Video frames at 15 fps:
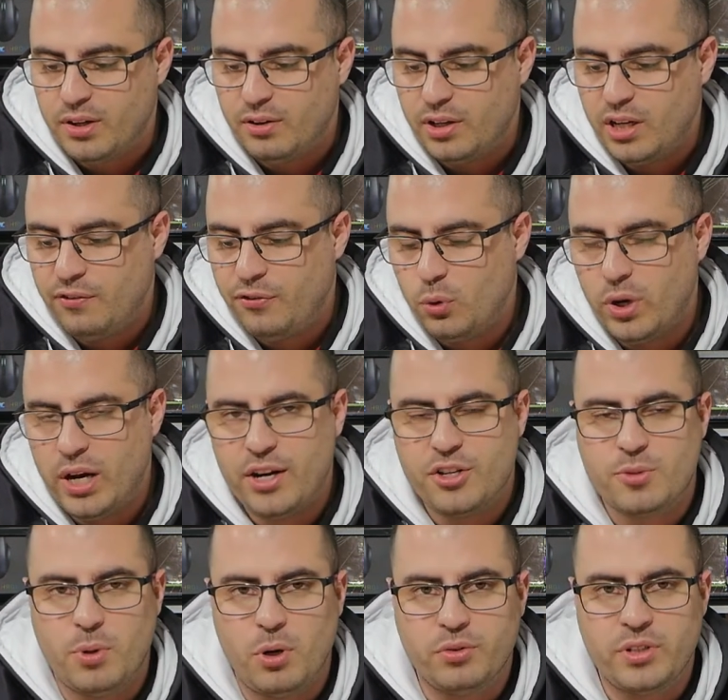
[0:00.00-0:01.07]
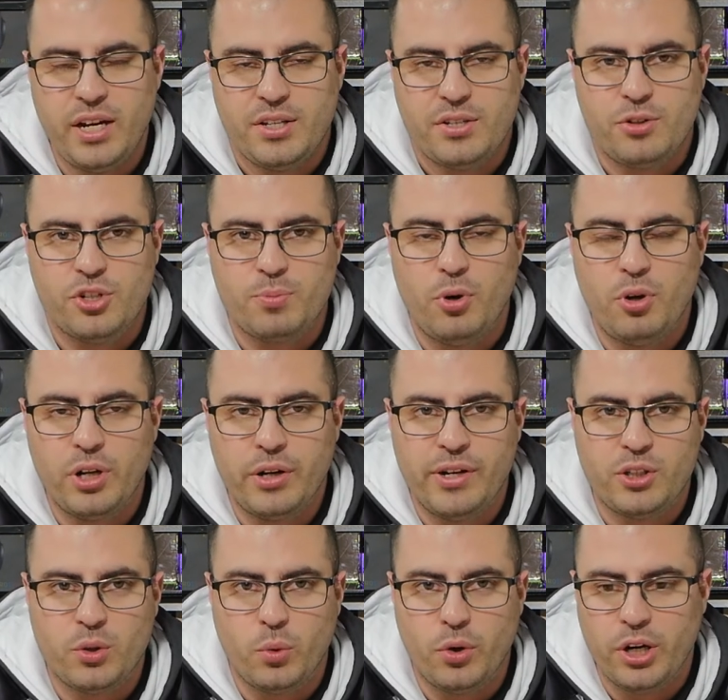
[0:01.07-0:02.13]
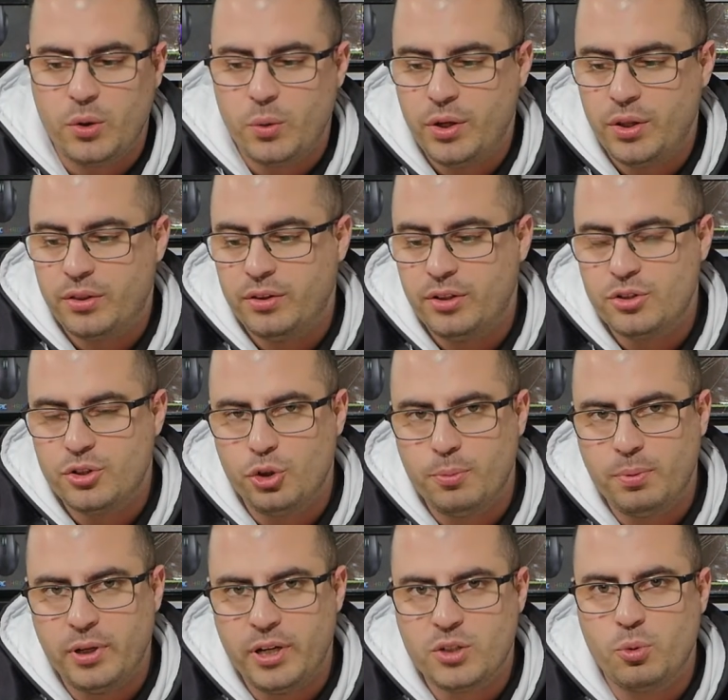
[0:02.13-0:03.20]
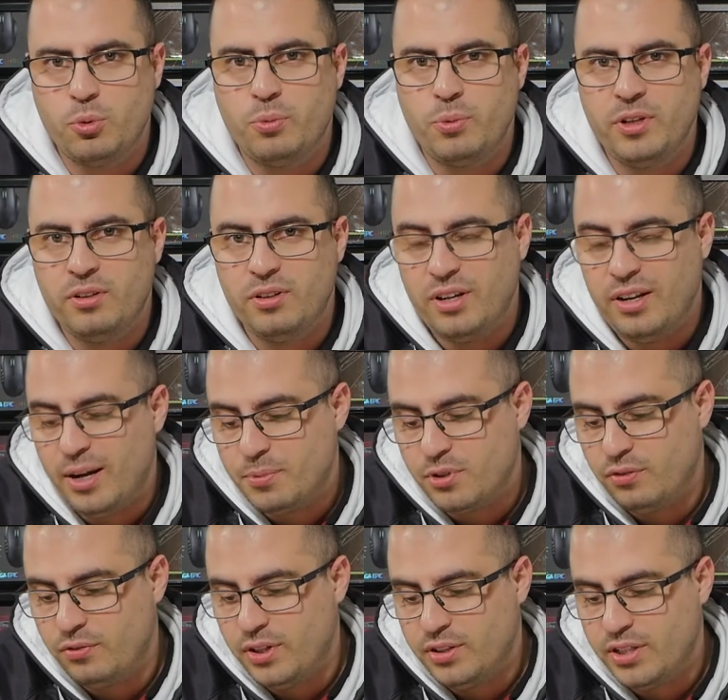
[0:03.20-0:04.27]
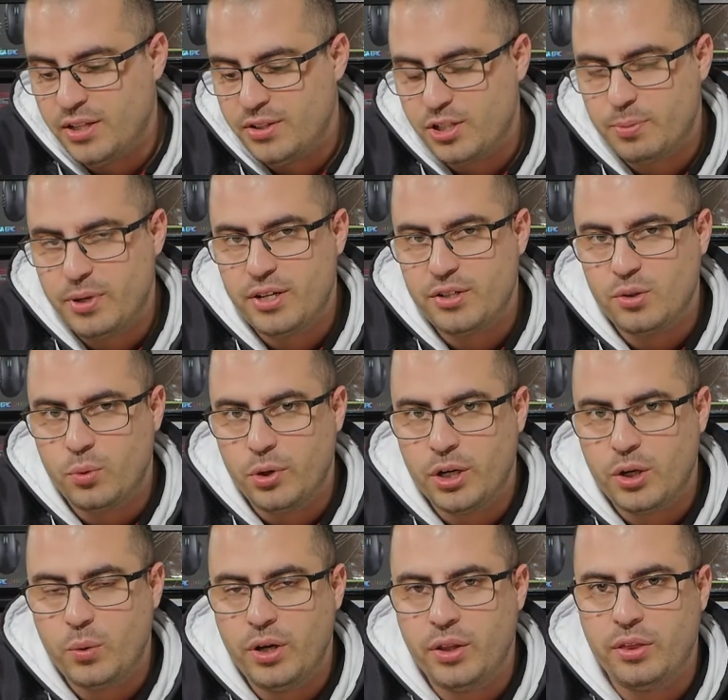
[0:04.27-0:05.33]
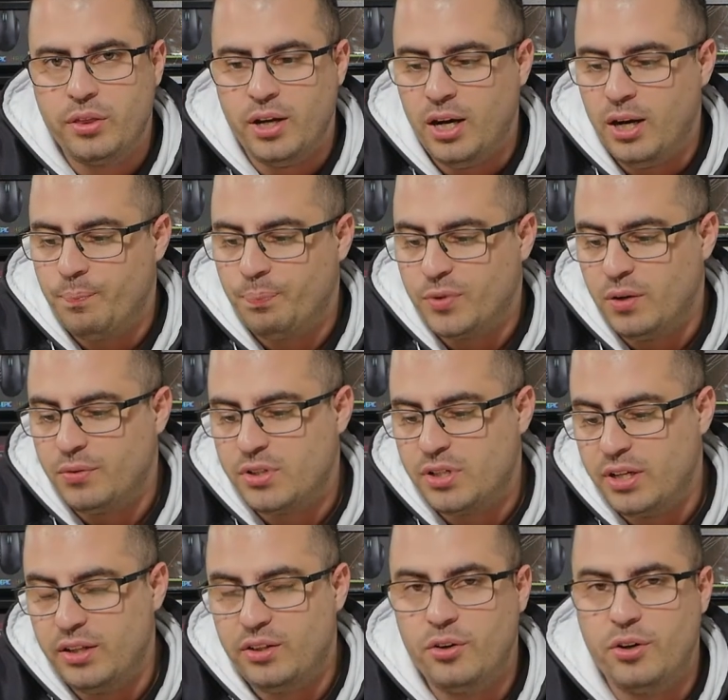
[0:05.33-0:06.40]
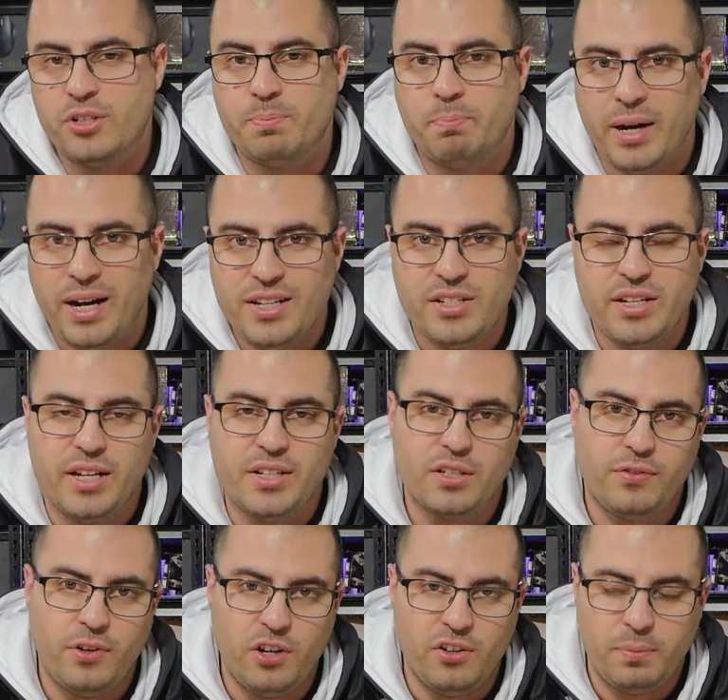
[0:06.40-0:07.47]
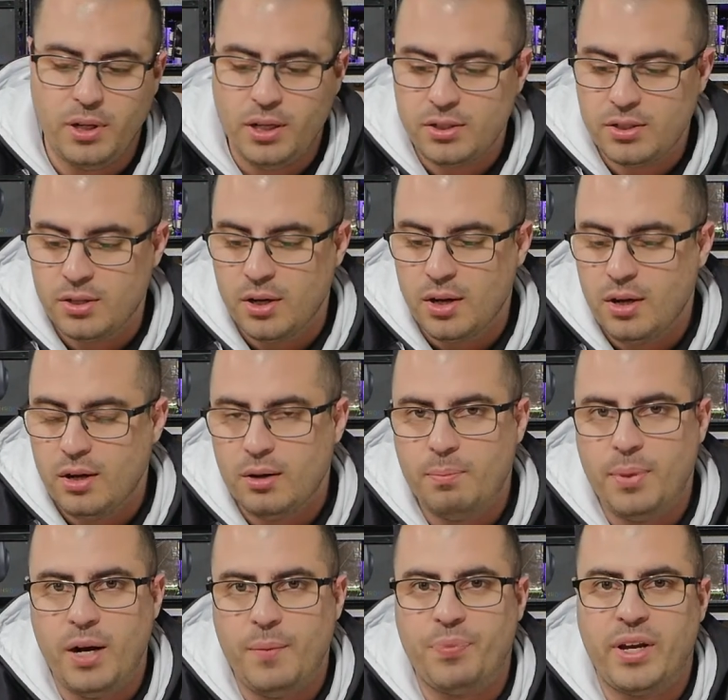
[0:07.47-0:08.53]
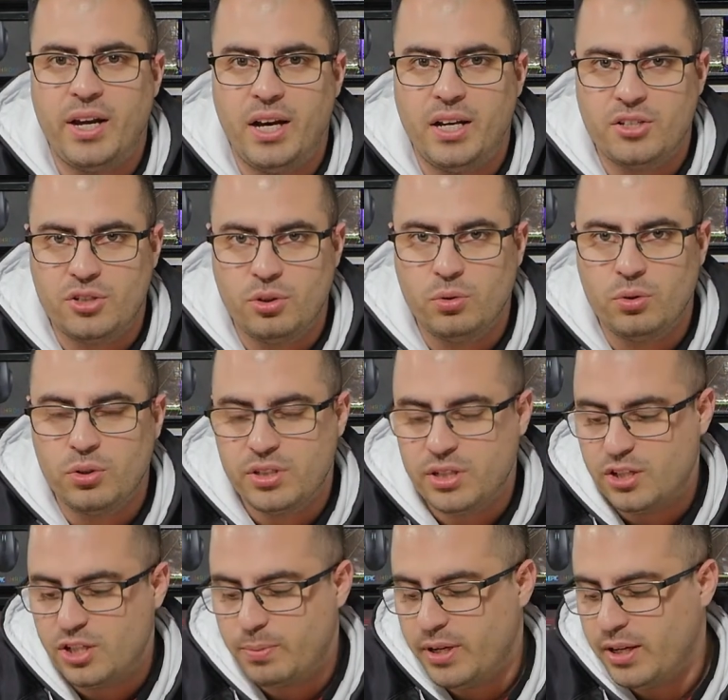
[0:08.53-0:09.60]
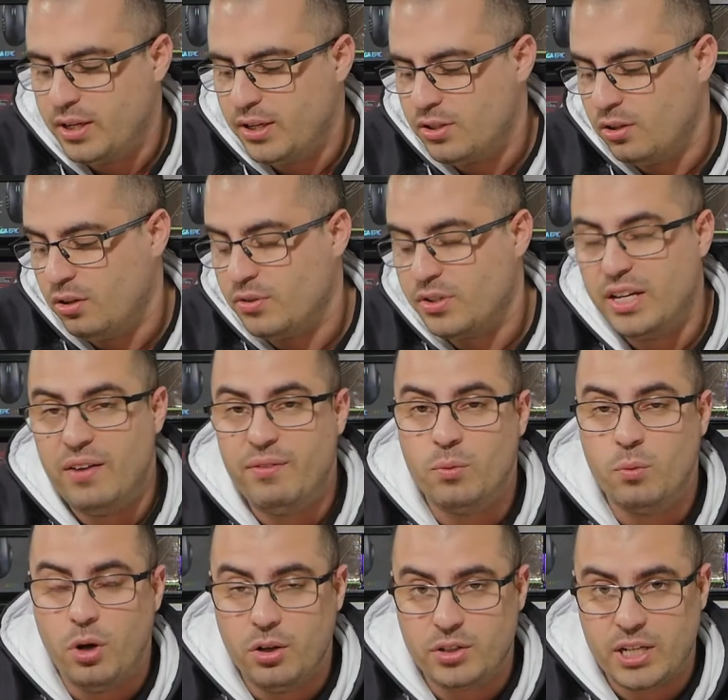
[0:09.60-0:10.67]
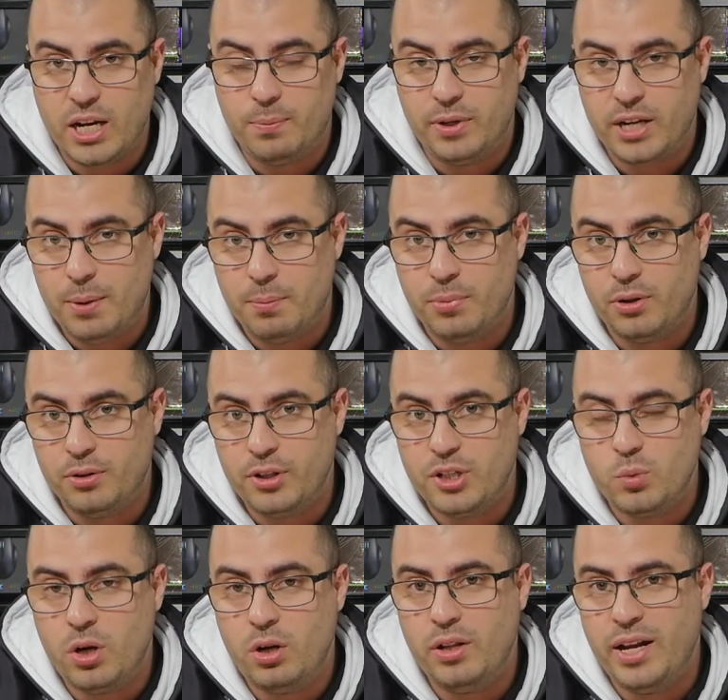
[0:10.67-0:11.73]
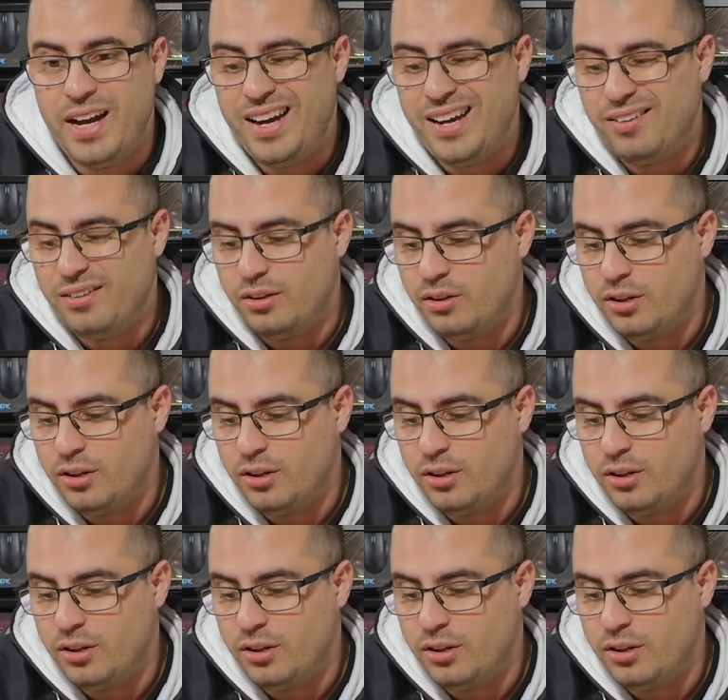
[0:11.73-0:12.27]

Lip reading: If you had a small desk and a small area to work with, the 2 Plus would be absolutely fantastic speakers to work with. Obviously not as bassy as the 5 Plus, but they are still a good set of speakers, and obviously having wireless capability as well, and the